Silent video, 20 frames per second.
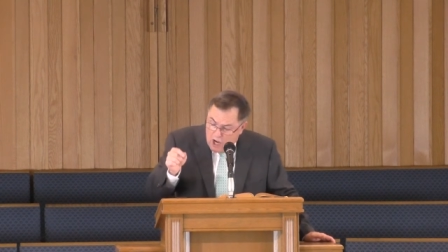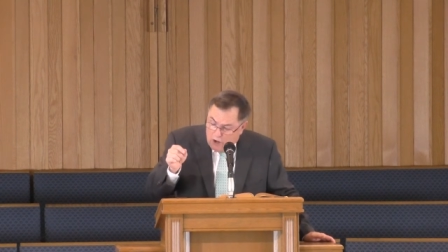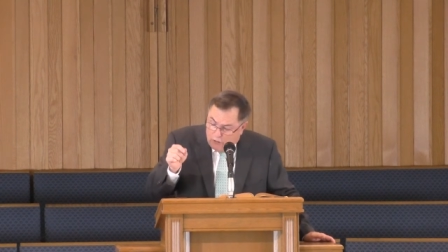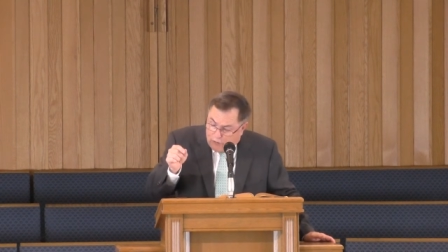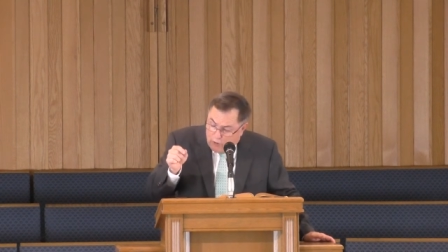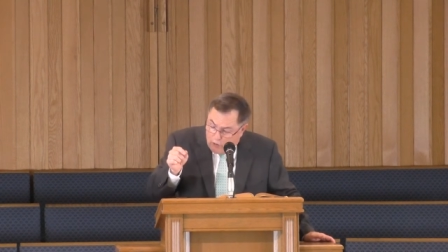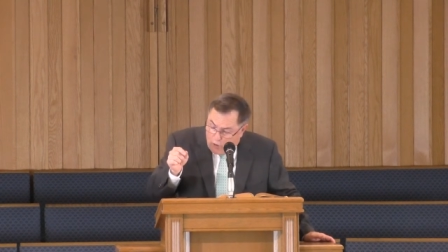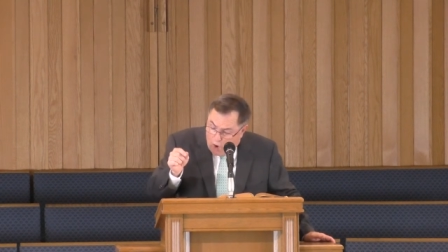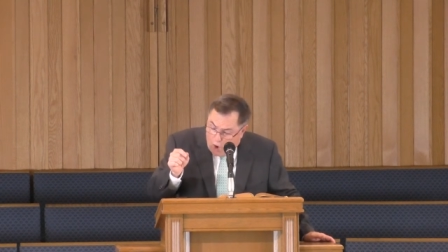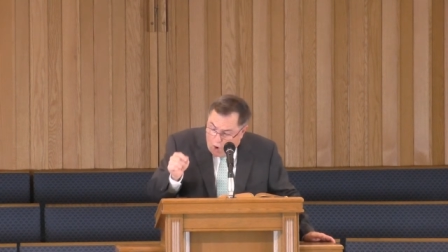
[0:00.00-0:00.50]

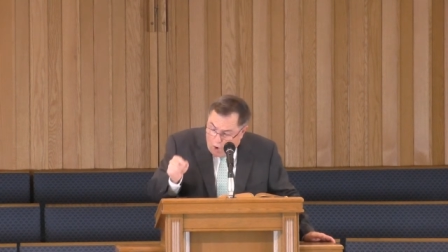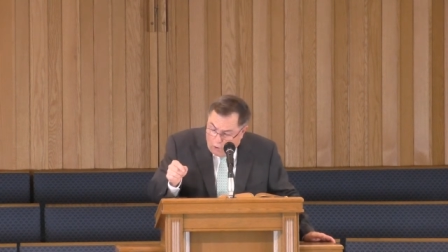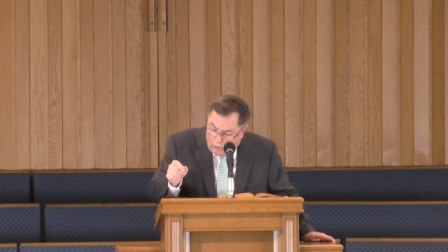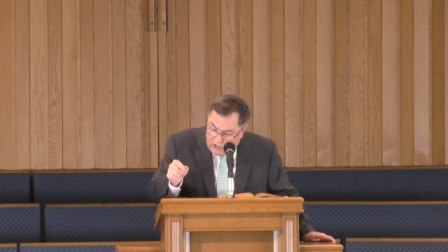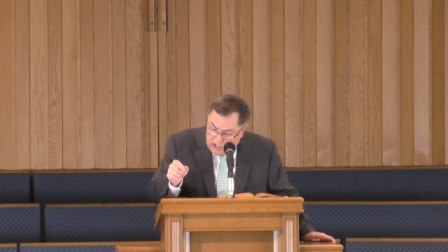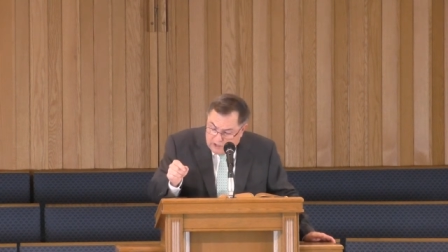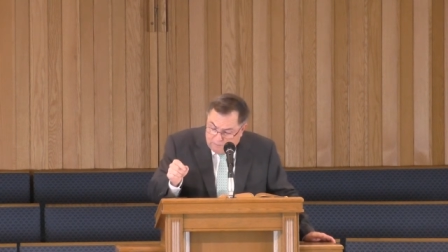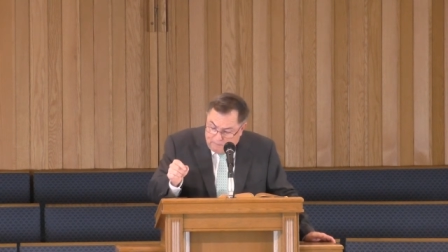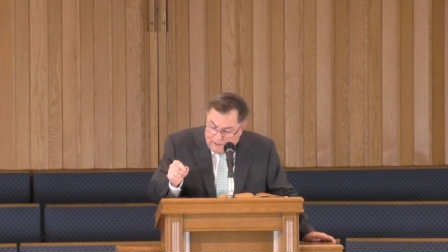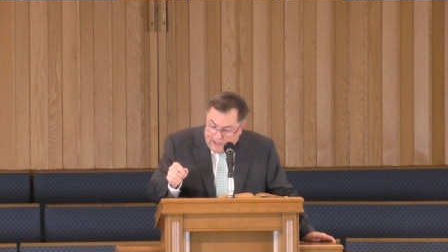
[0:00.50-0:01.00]
through the
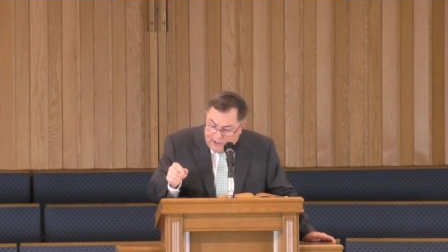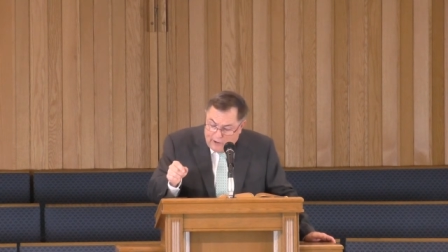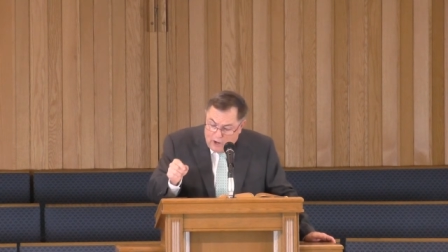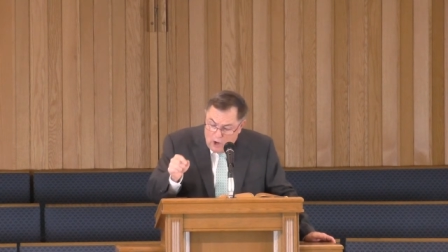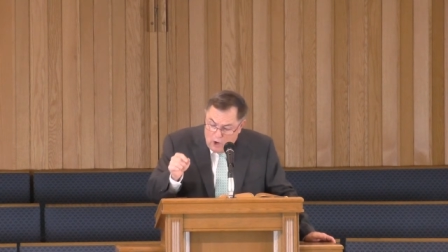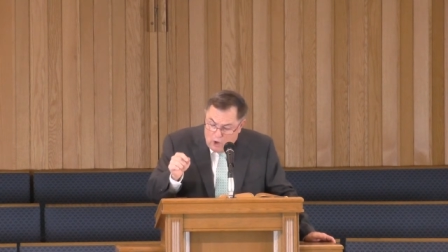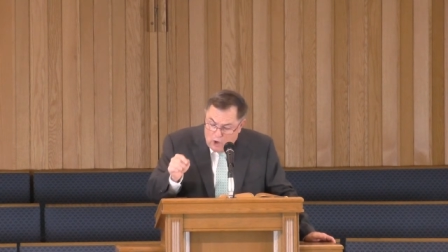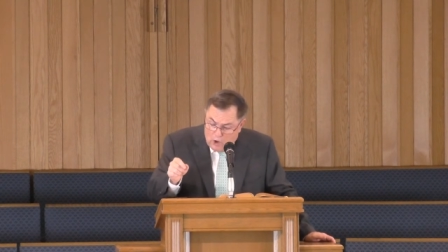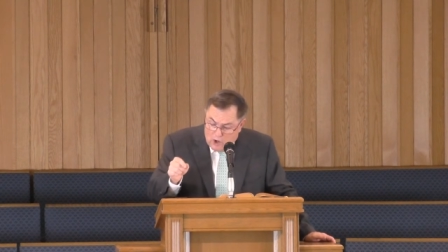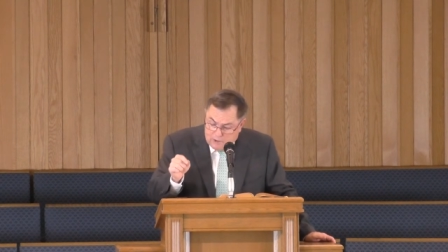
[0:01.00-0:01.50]
Holy
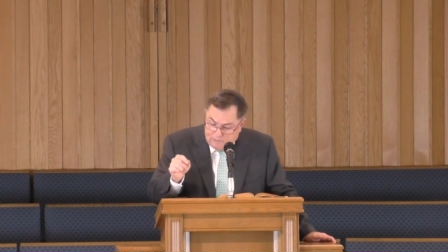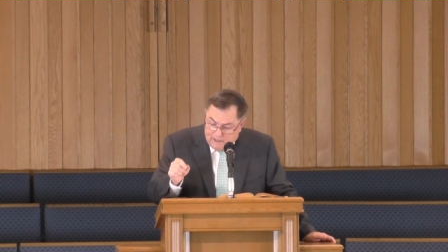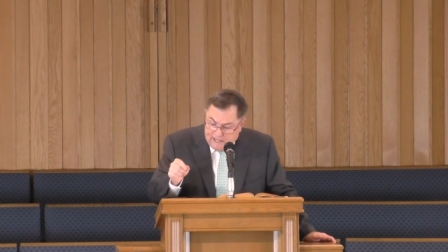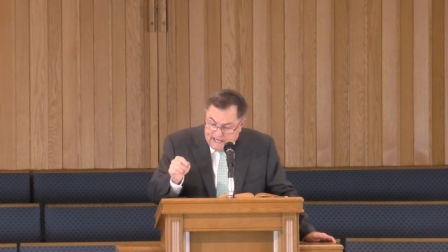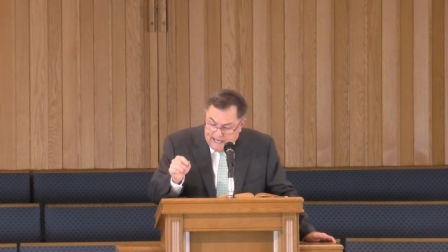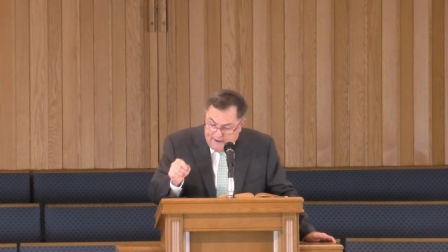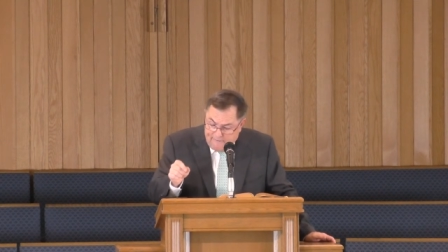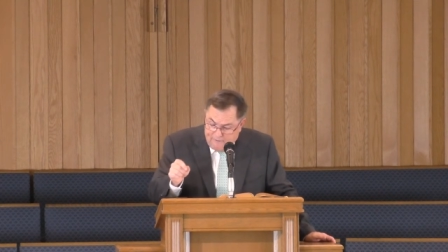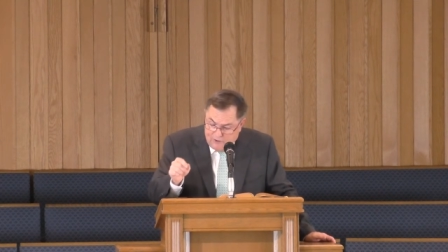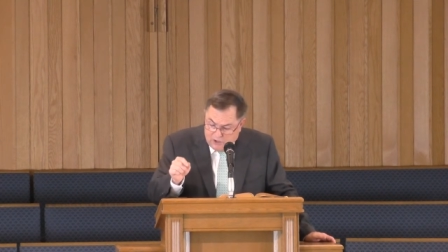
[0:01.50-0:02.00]
Spirit who has been
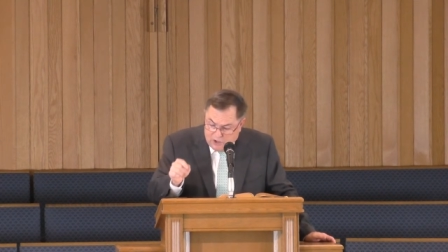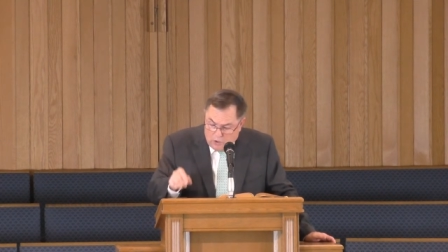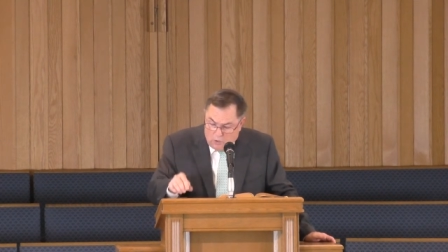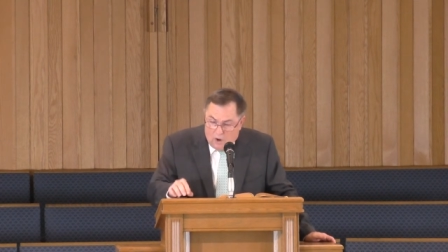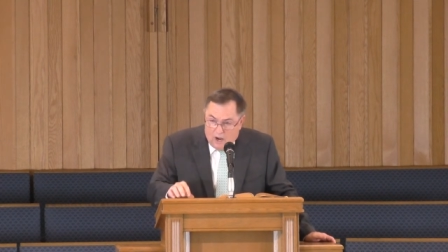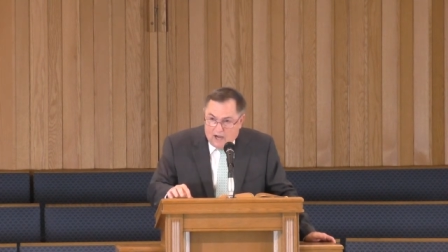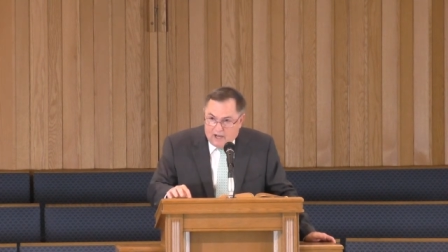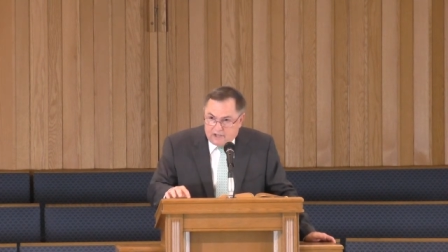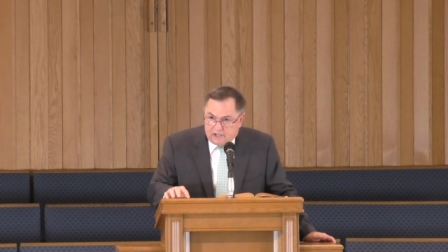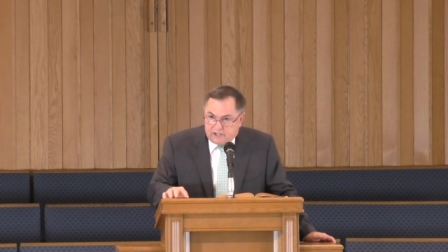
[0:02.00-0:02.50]
given to
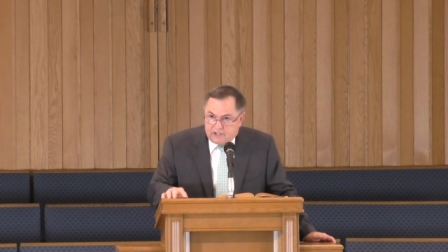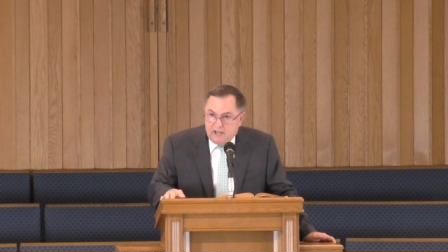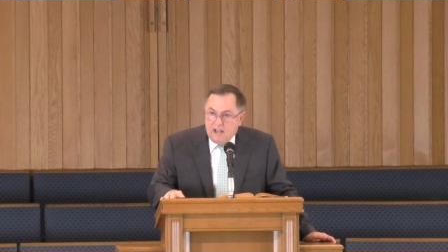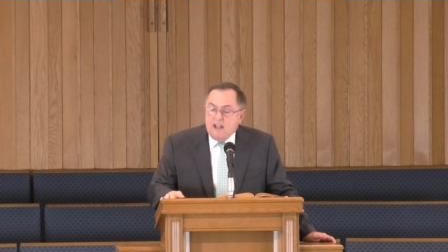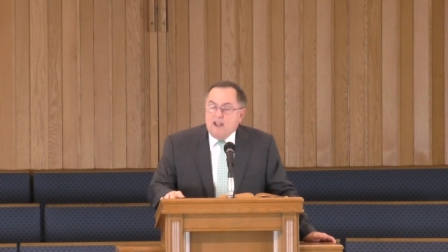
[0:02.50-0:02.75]
us.